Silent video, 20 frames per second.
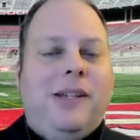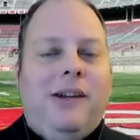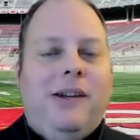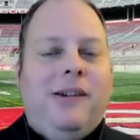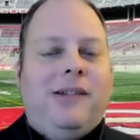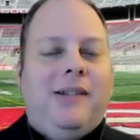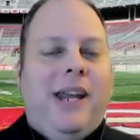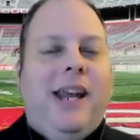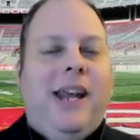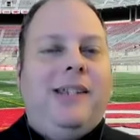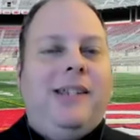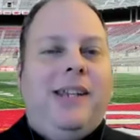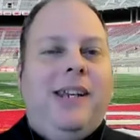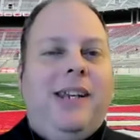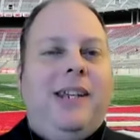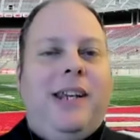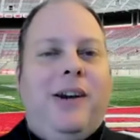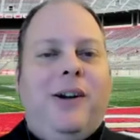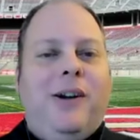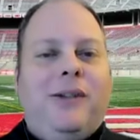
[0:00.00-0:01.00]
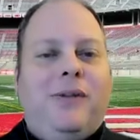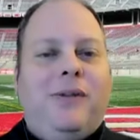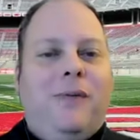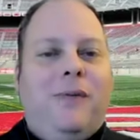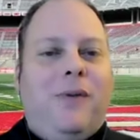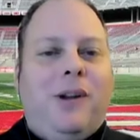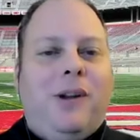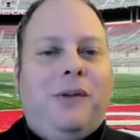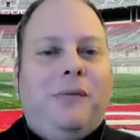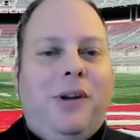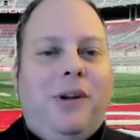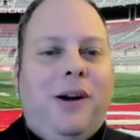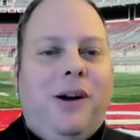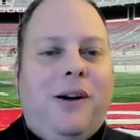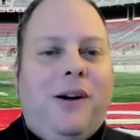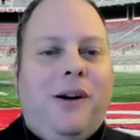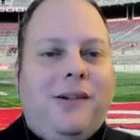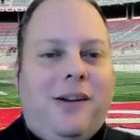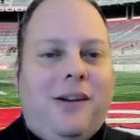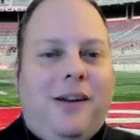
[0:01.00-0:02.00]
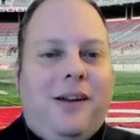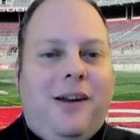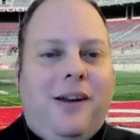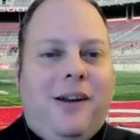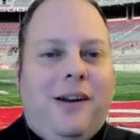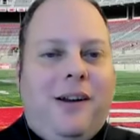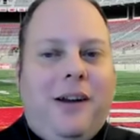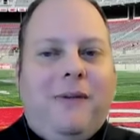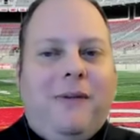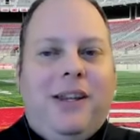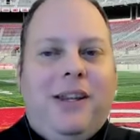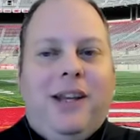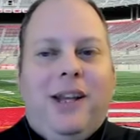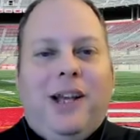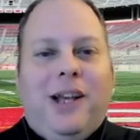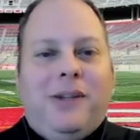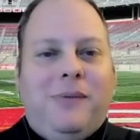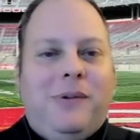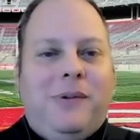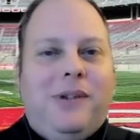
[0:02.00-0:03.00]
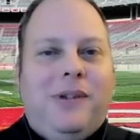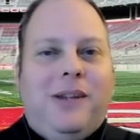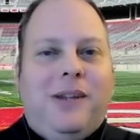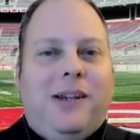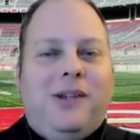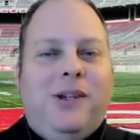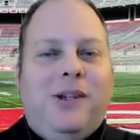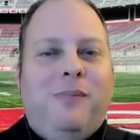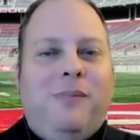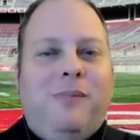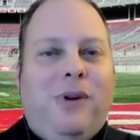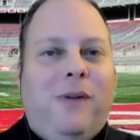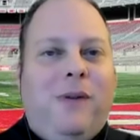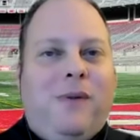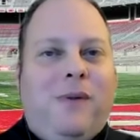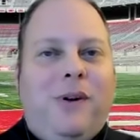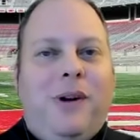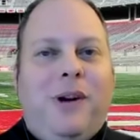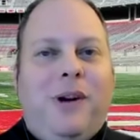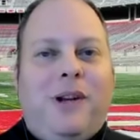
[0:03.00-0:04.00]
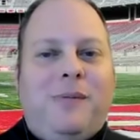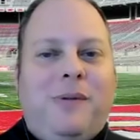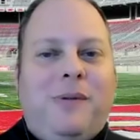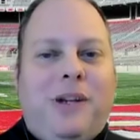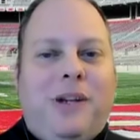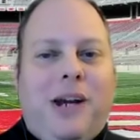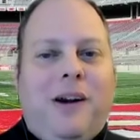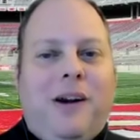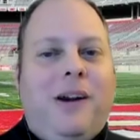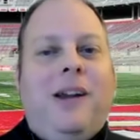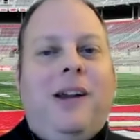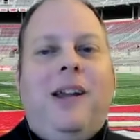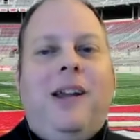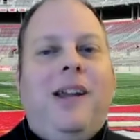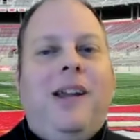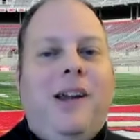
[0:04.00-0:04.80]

he has 18 carries for 43 yards on everything else which is like 2.4 yards per carry